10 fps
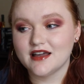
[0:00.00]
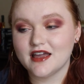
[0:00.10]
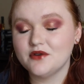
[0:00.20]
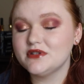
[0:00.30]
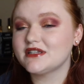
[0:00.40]

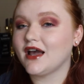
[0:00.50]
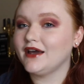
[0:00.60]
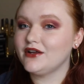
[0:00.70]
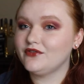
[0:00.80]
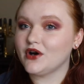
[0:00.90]
it was
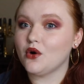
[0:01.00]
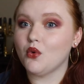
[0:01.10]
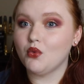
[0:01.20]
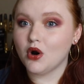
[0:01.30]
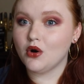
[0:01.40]
kind of a
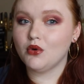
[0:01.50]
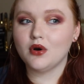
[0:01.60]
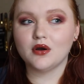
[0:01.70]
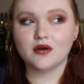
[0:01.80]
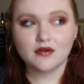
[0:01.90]

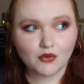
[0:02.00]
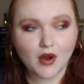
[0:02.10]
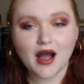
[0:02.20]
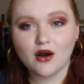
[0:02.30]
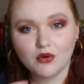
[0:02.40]
whoa,
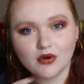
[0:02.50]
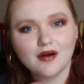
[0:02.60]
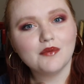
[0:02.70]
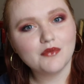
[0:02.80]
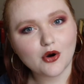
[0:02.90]
wow
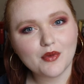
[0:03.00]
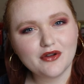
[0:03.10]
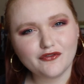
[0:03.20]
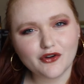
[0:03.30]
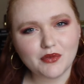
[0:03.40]

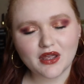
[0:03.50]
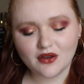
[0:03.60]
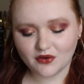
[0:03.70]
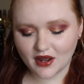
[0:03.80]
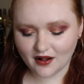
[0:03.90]
moment for me
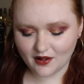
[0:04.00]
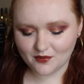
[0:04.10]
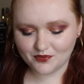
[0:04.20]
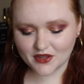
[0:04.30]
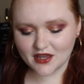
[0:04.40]

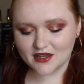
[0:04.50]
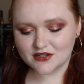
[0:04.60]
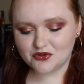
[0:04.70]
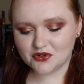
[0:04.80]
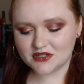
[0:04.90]
um,
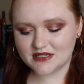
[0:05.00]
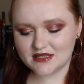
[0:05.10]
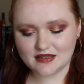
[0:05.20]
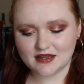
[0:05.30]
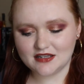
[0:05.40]
towards
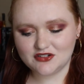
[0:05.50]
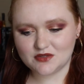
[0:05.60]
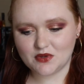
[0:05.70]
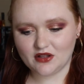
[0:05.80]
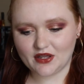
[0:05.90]
the end,
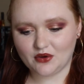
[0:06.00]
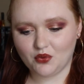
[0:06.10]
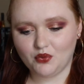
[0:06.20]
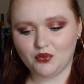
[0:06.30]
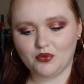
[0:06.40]
just being like,
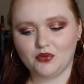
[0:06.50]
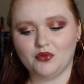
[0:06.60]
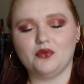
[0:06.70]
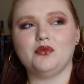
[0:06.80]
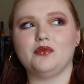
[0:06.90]

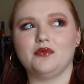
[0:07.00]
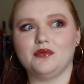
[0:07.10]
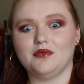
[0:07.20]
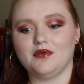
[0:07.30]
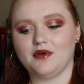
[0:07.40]

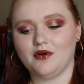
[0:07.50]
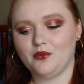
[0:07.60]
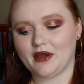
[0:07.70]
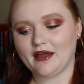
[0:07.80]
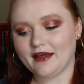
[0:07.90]
oh
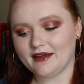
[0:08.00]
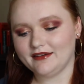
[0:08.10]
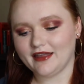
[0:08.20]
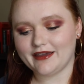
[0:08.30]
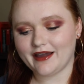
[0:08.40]
my
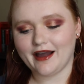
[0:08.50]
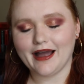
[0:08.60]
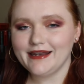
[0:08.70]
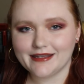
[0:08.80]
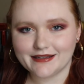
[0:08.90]
god, like
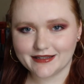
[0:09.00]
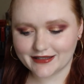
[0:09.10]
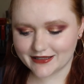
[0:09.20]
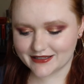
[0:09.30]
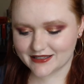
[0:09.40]
I needed
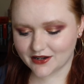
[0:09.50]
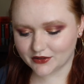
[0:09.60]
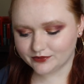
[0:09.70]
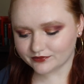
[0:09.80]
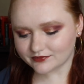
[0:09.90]
this. So